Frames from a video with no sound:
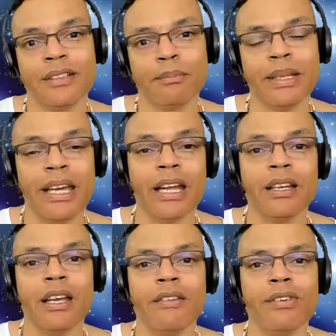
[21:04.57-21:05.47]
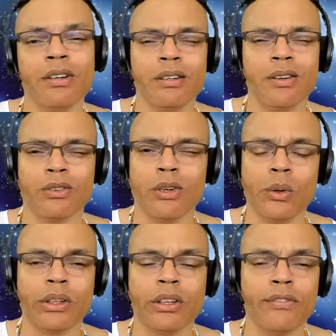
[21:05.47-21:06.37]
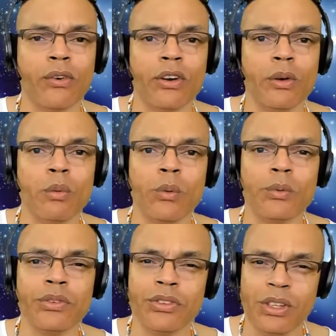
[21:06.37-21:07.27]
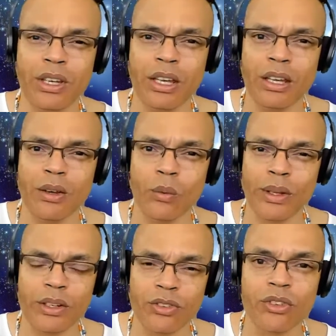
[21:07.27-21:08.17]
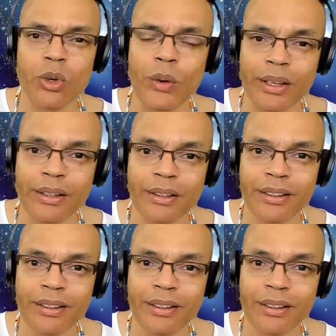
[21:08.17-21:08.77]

But again, if you don't know what to look for, you won't see what it's doing.